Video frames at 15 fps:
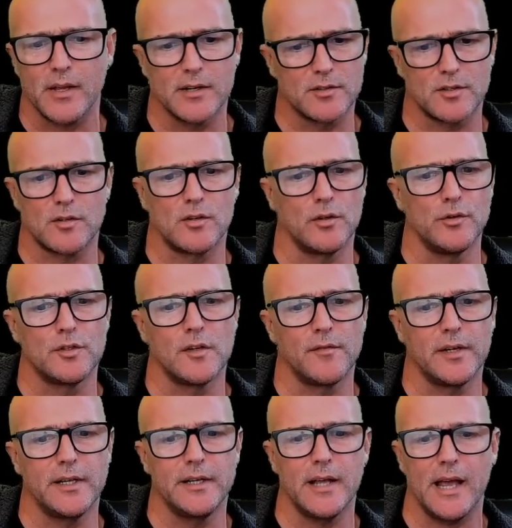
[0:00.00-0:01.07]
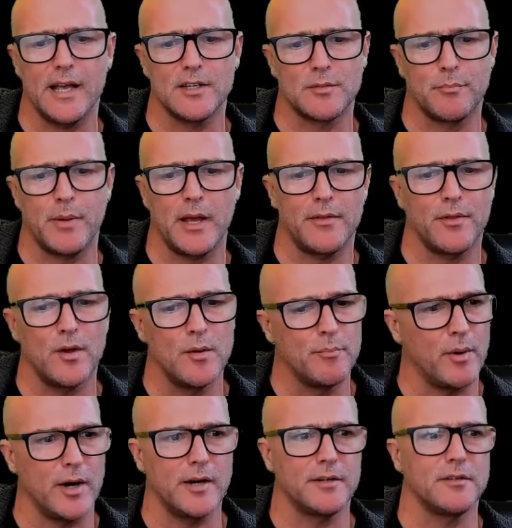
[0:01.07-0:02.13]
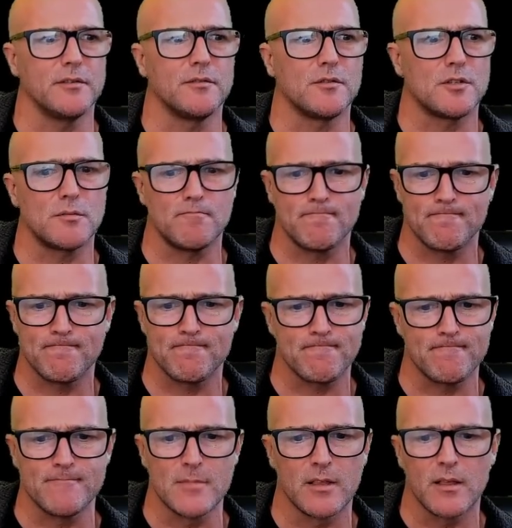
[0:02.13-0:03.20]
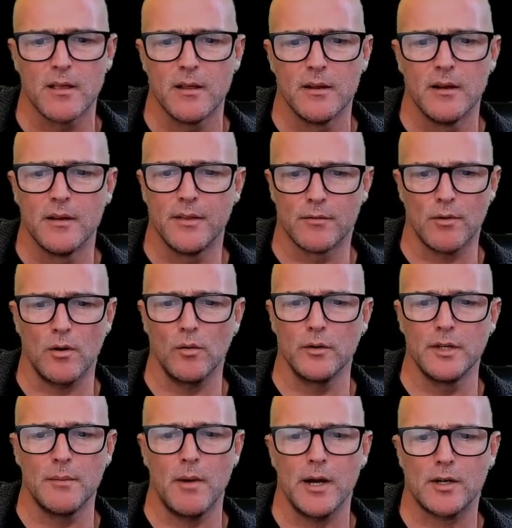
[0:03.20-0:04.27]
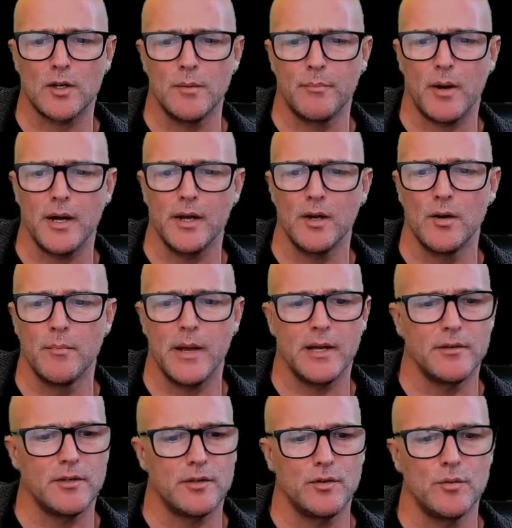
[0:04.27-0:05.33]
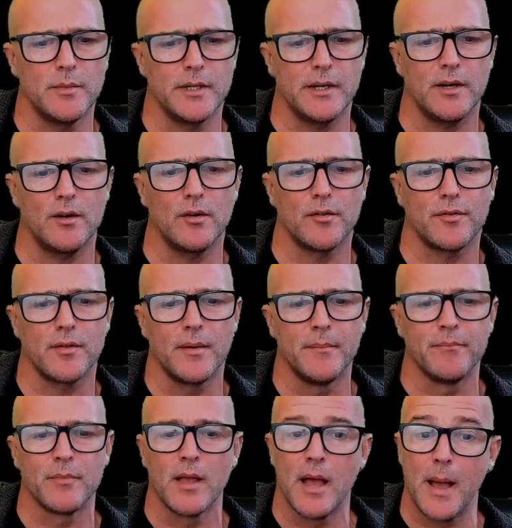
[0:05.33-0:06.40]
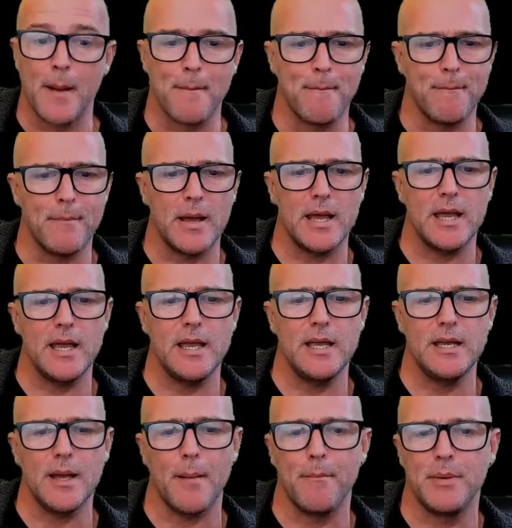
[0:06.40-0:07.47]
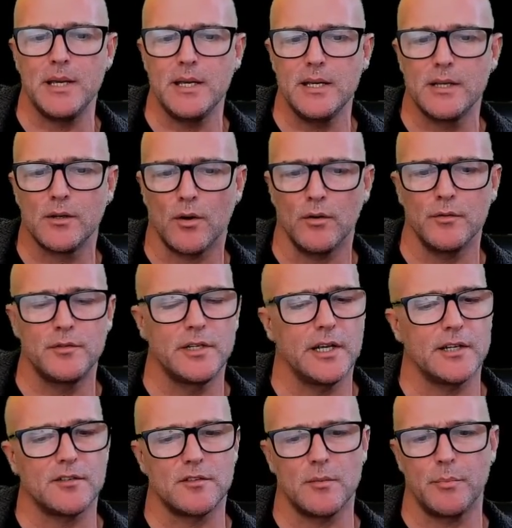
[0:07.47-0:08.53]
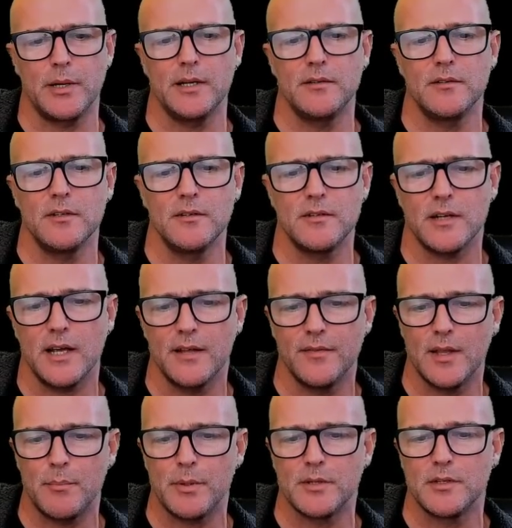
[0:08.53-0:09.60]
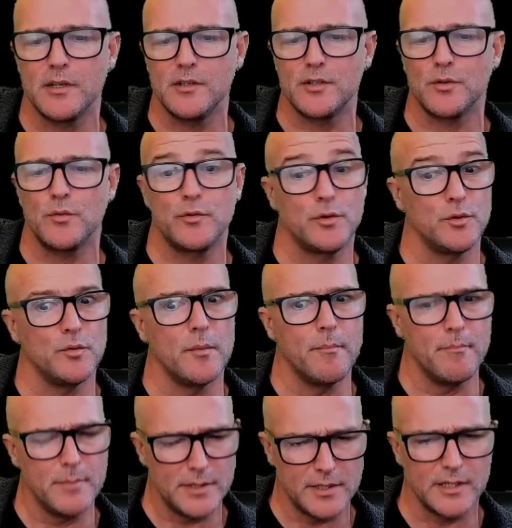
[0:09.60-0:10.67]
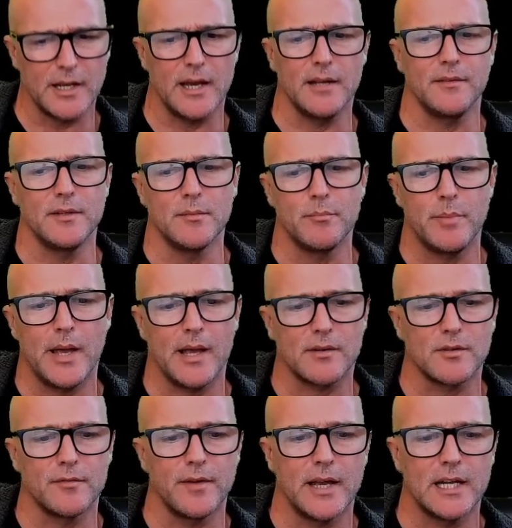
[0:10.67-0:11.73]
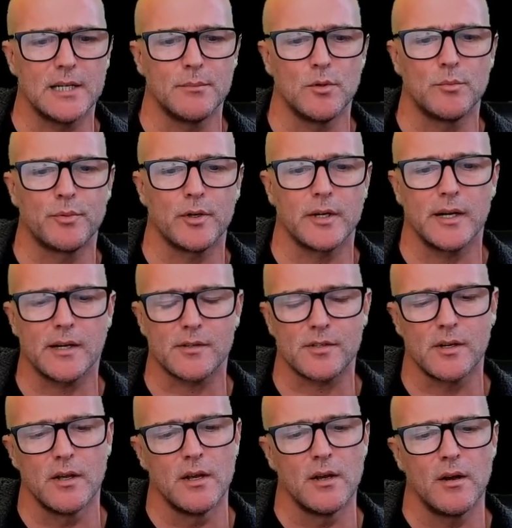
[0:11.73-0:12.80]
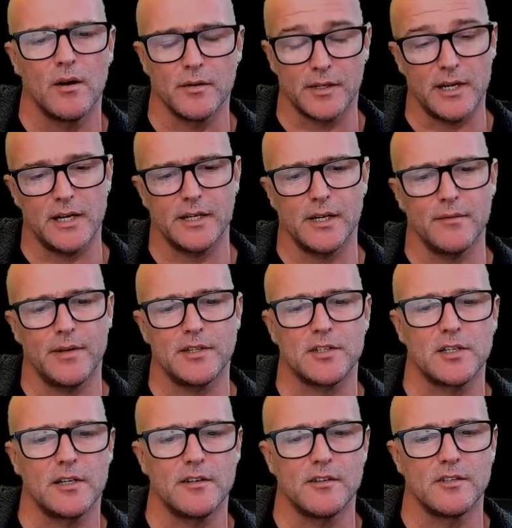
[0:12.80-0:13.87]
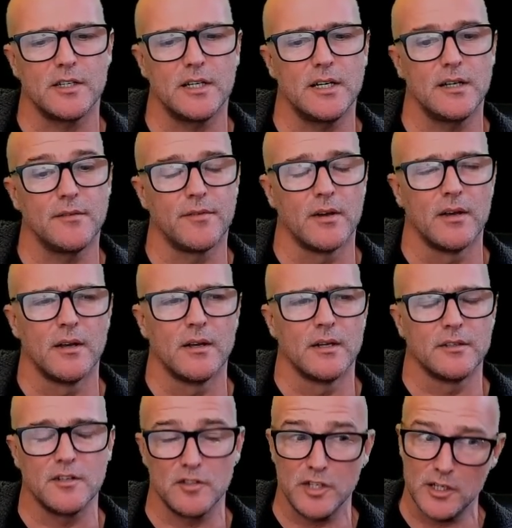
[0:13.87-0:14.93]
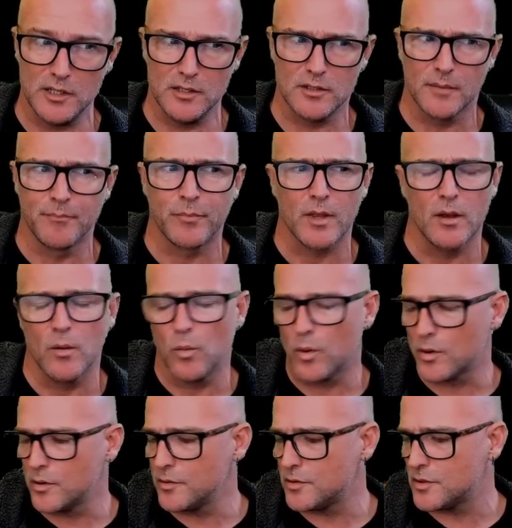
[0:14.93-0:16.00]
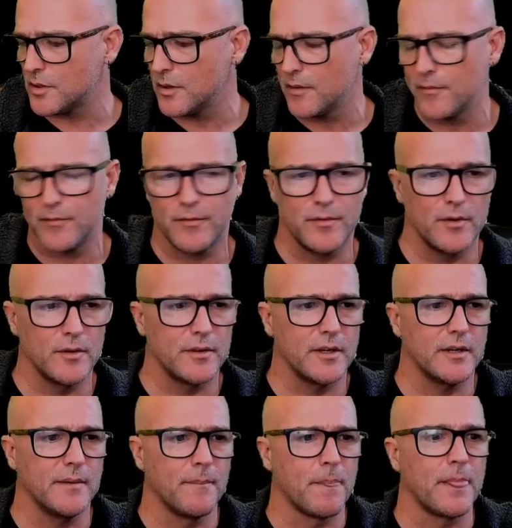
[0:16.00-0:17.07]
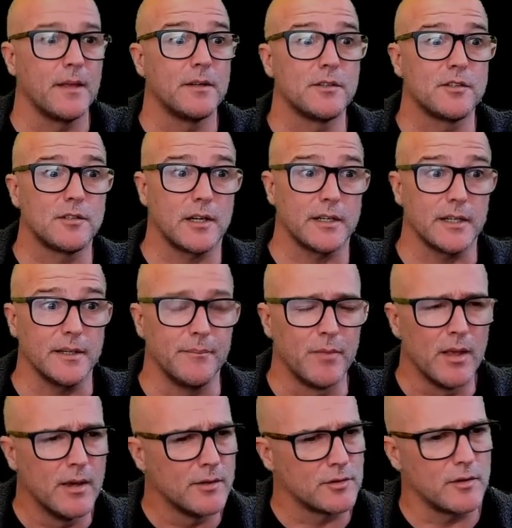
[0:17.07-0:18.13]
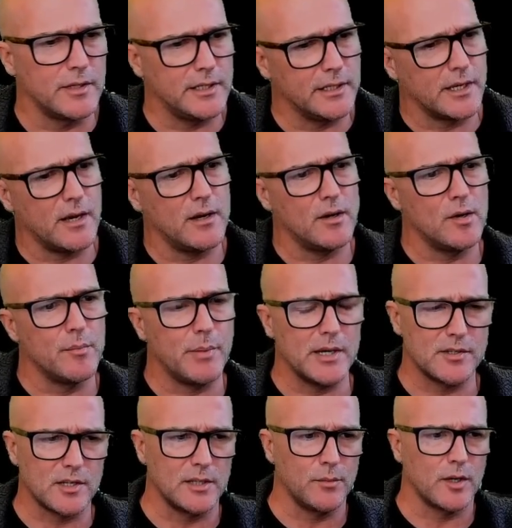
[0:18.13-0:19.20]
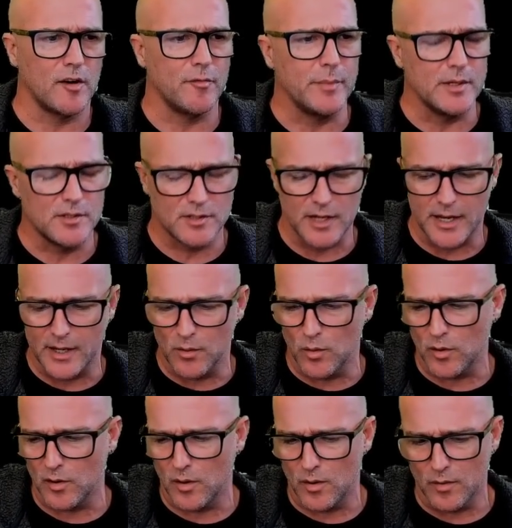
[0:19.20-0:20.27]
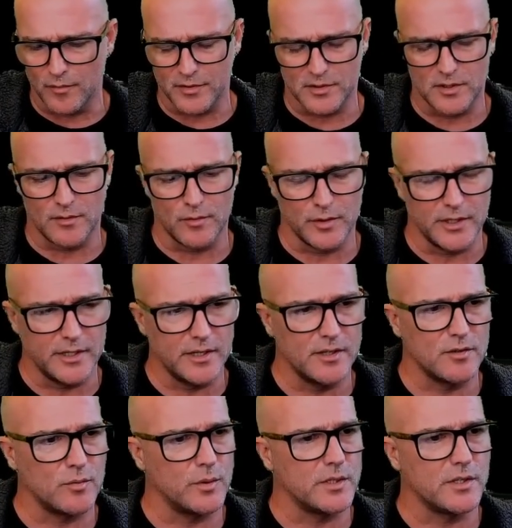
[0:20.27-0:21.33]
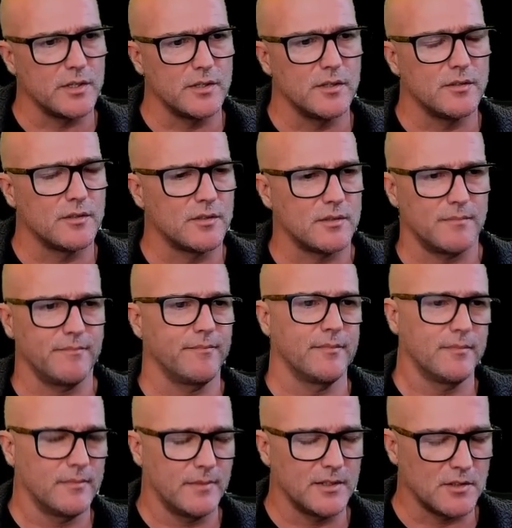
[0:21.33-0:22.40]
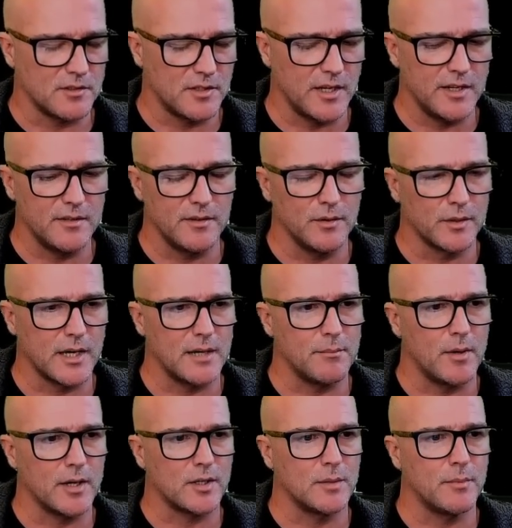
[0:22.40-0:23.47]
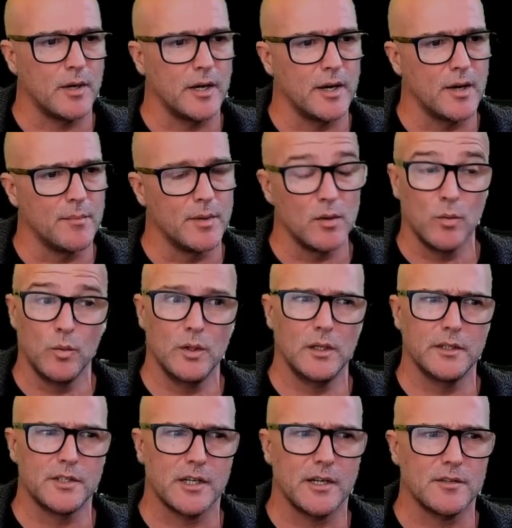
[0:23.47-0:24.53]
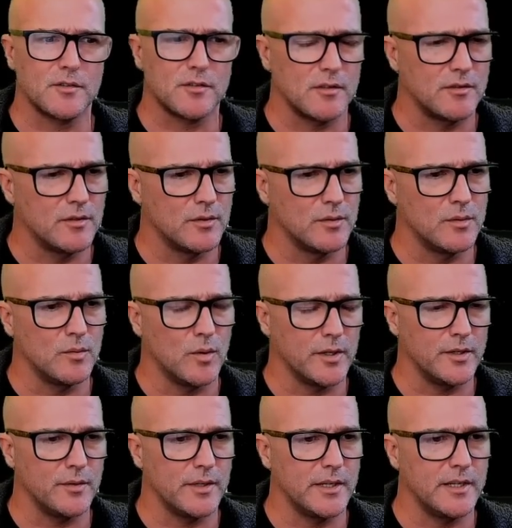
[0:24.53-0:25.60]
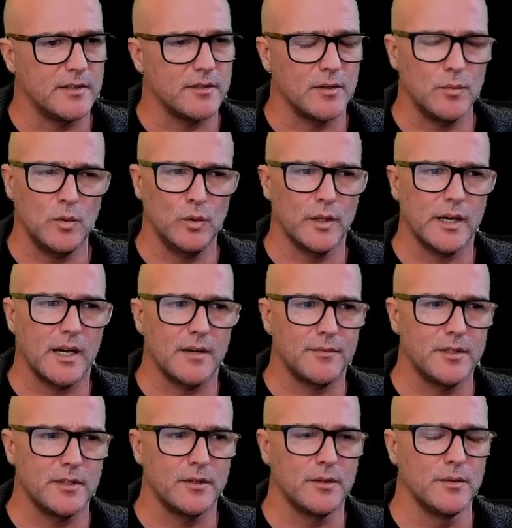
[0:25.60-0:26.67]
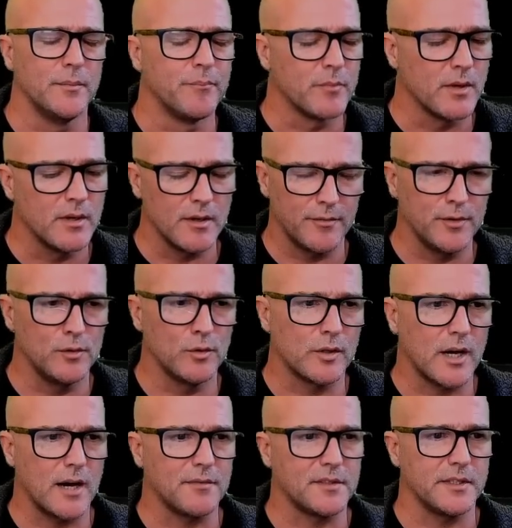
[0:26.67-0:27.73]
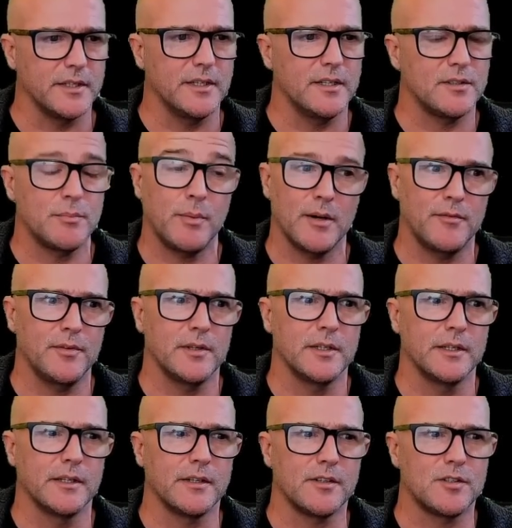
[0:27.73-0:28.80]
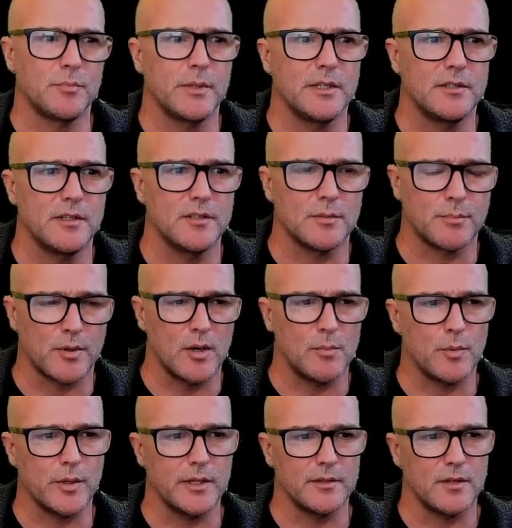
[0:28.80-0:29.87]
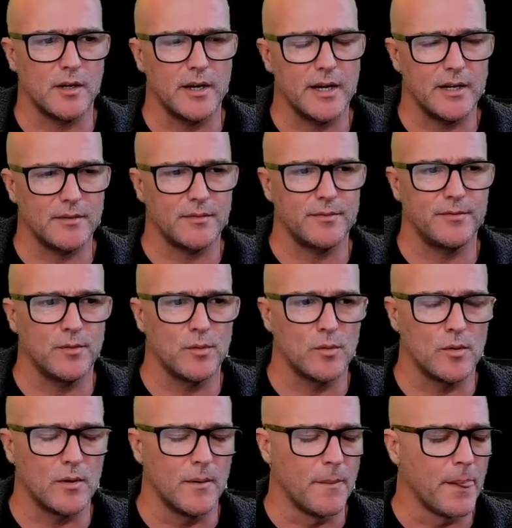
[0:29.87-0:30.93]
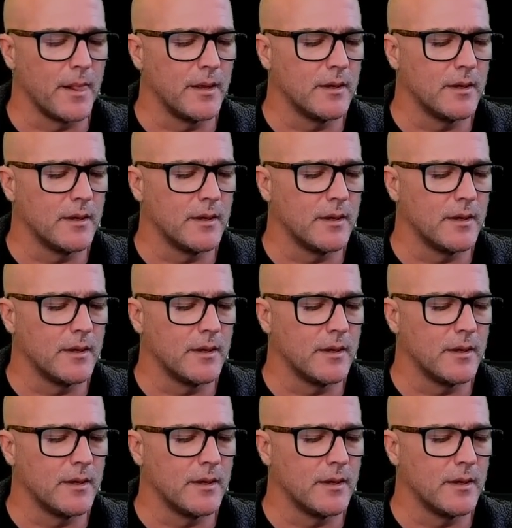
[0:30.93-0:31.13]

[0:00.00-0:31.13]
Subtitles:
exclusively as pathobiotins. The role in the microbiome and human health may be context dependent, and their potential to mitigate the impacts of animal products on cardiovascular disease warrants further study. So there you go, basically what I've been saying all along for several years, which is, as I said, your gut microbiome will adjust to what you eat. It will look after you if you look after it by feeding it a species appropriate diet for